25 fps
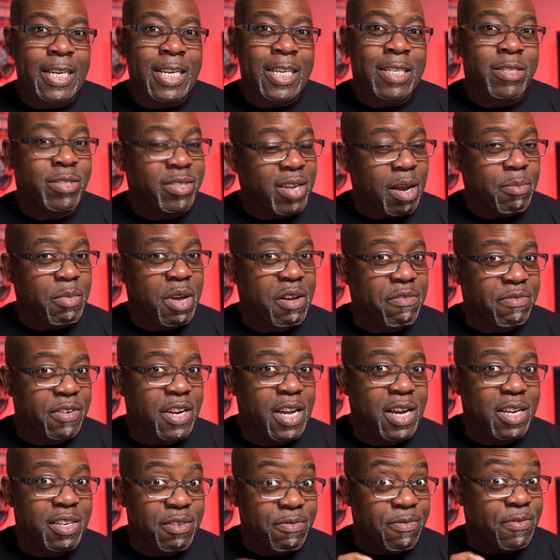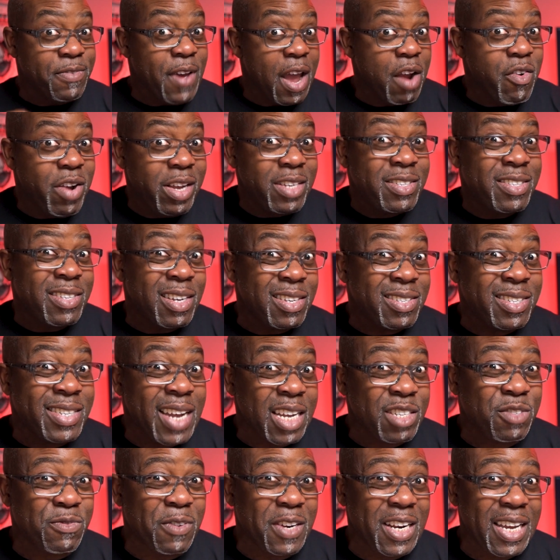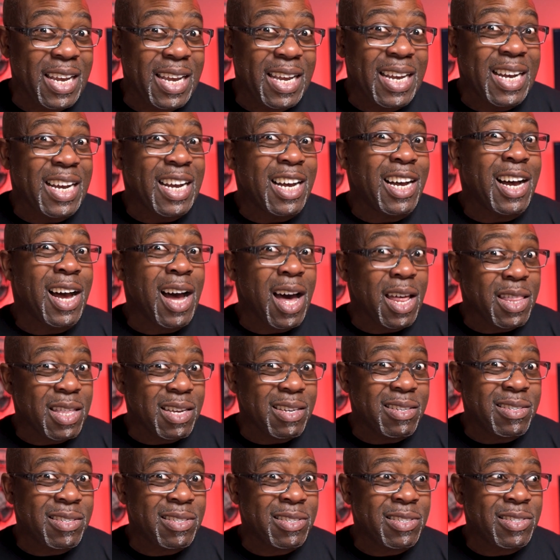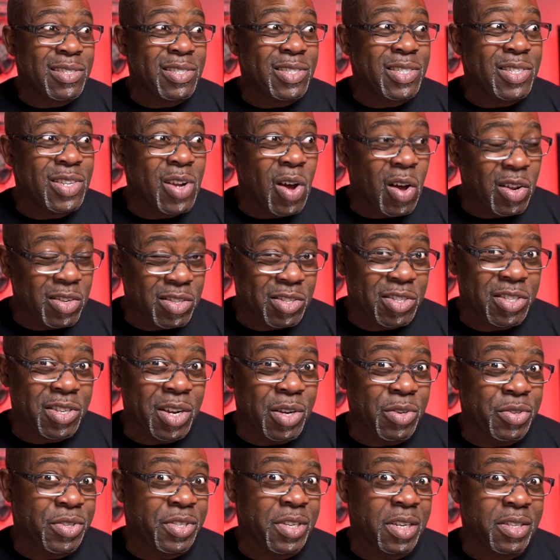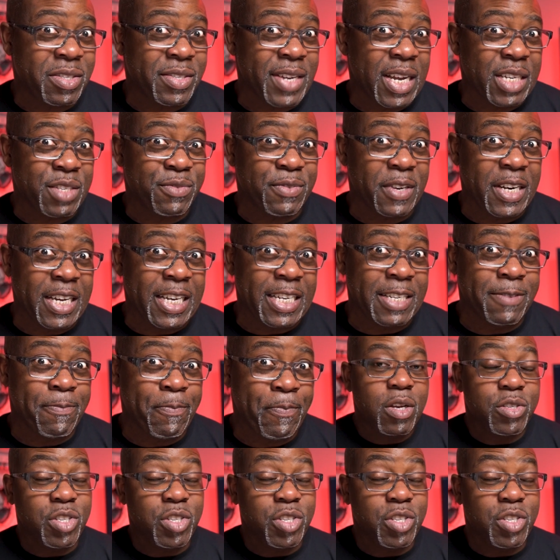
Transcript: Some have learned very successfully, others not so successfully.